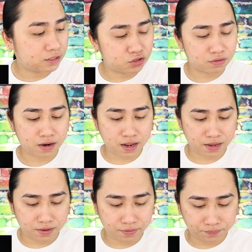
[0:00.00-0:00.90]

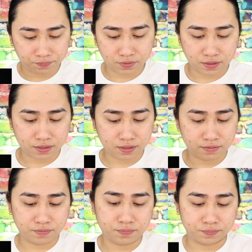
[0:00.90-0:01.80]
try, you know,
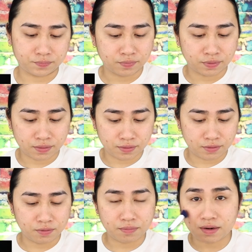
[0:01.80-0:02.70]

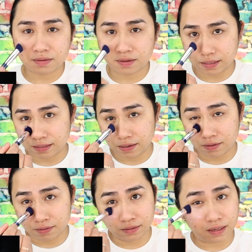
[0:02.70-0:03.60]
no mirror at
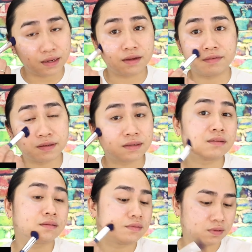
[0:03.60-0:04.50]
all. And
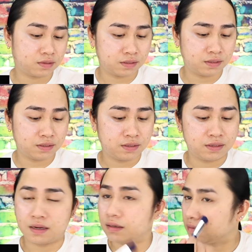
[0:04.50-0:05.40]
even,
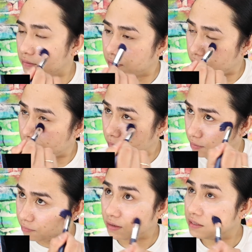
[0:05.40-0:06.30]
I don't know if I
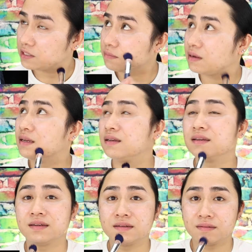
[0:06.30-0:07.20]
memorized
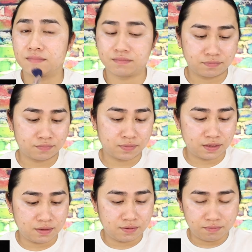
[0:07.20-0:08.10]

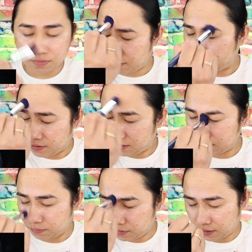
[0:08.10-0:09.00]
my
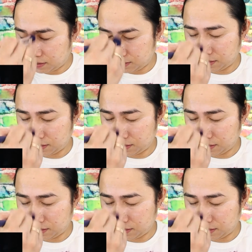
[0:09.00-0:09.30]
face, but,